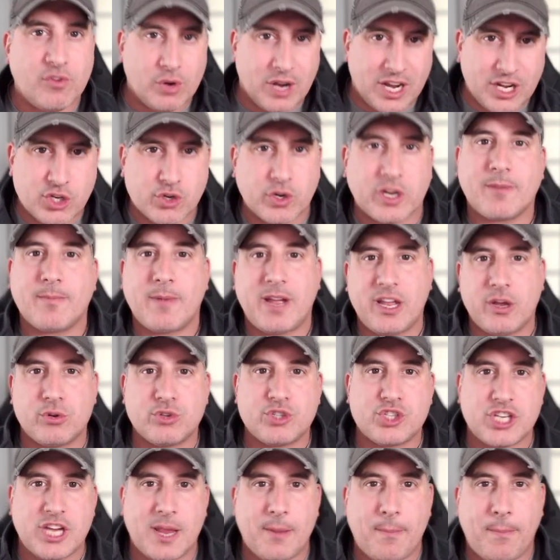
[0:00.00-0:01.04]
I drink my own
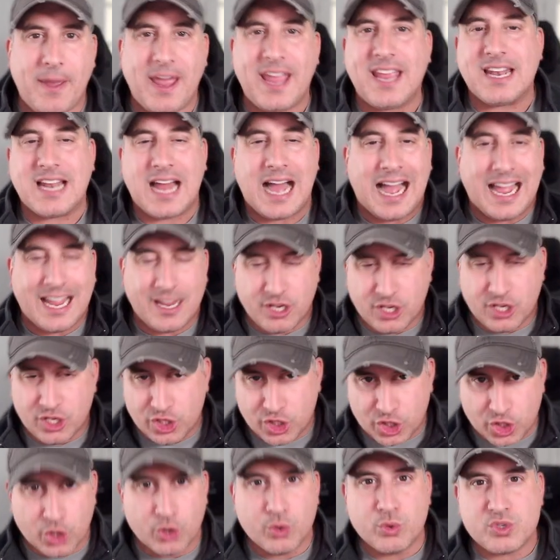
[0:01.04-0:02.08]
champagne. I
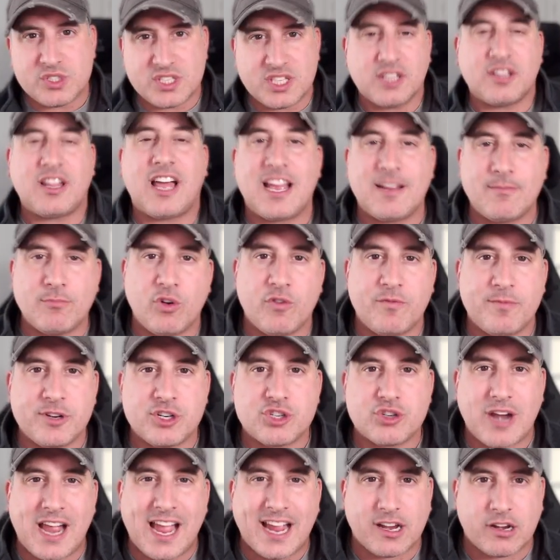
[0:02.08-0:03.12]
use the line movement
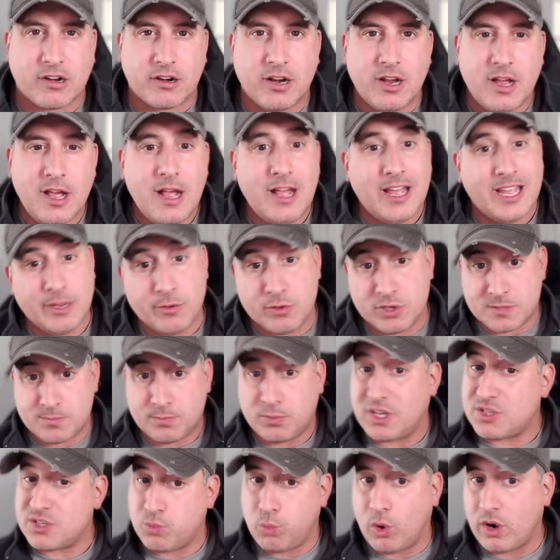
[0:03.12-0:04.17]
tracker. He was
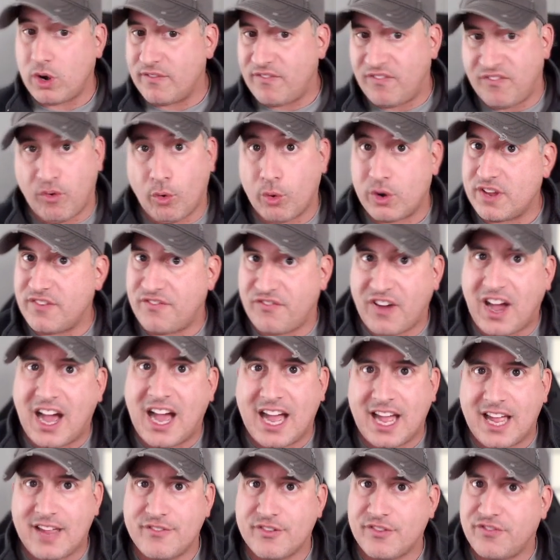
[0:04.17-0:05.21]
plus
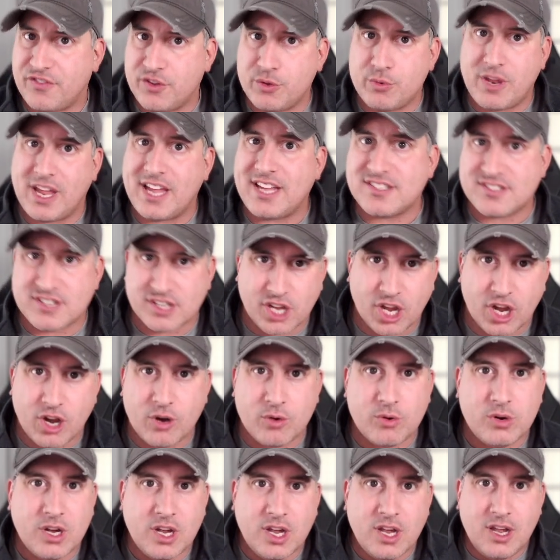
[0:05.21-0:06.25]
145 a few days
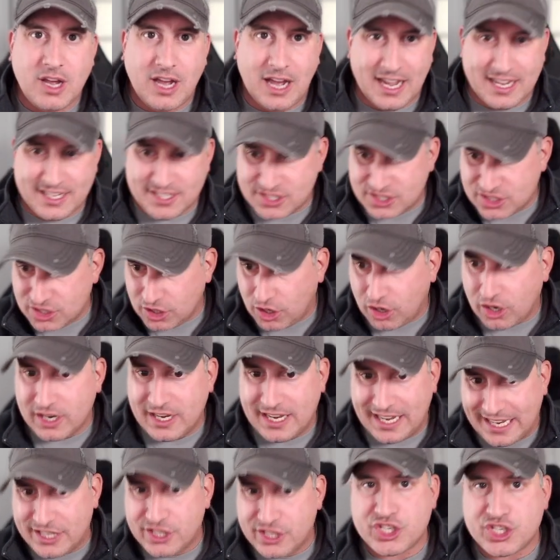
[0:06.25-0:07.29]
ago. I saw it
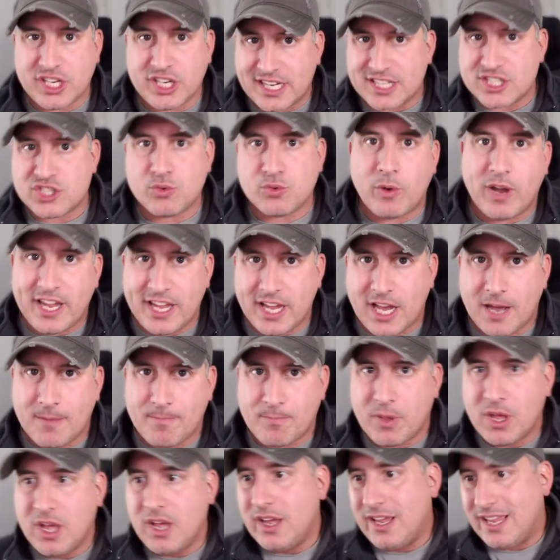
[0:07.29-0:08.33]
inching its way
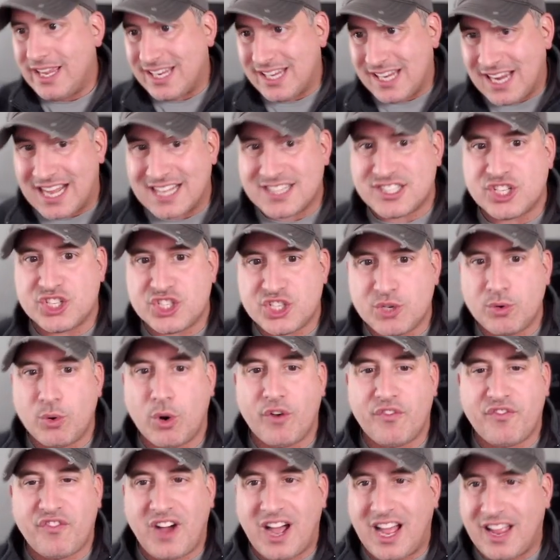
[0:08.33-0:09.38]
up. It got to
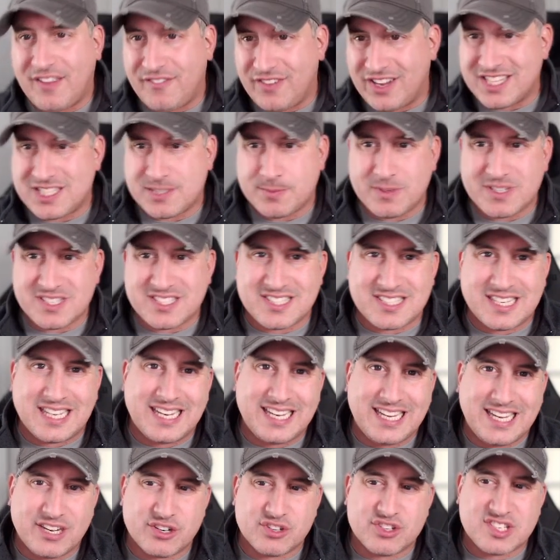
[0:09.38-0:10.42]
205. It's been sitting
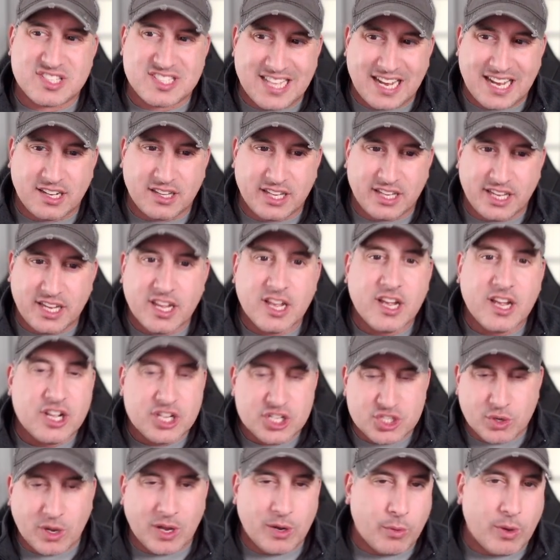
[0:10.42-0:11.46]
here steadily,
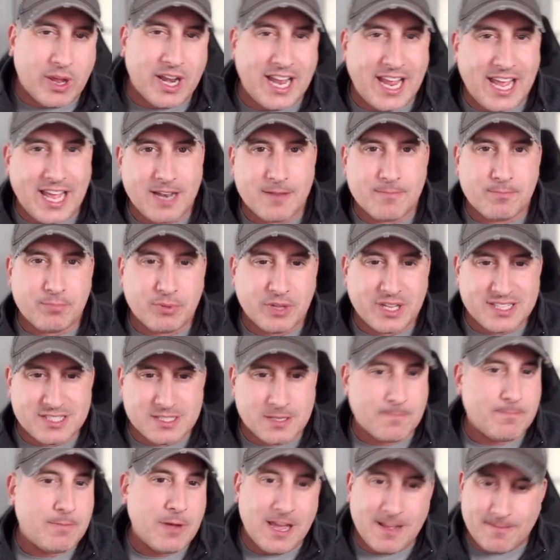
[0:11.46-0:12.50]
so I went ahead and placed the
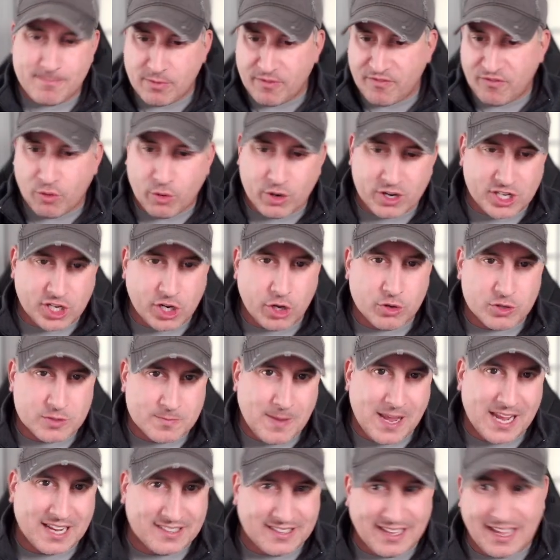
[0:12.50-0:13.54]
bet before it goes
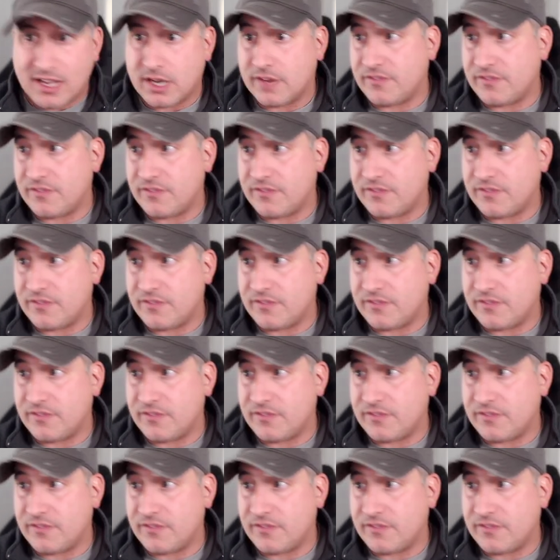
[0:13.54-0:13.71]
back down.